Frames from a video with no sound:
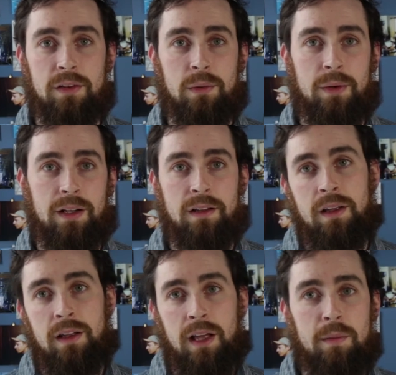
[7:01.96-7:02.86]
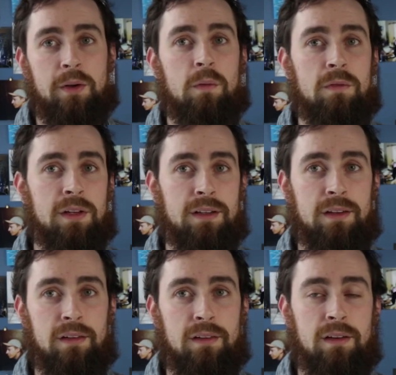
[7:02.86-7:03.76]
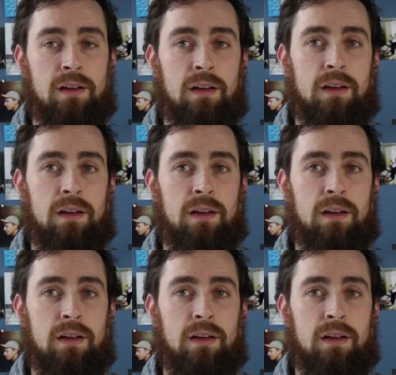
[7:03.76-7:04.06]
little while. I mean, hopefully it doesn't.